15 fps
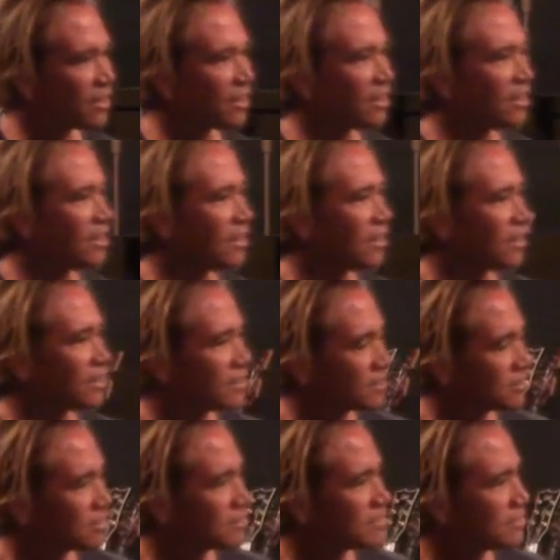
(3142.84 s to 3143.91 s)

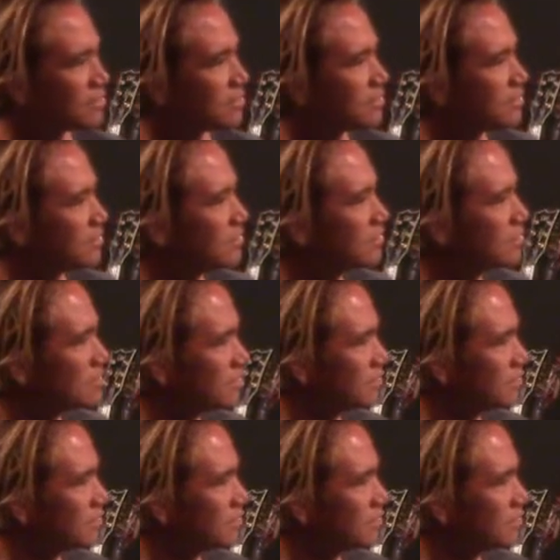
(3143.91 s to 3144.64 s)
(silence)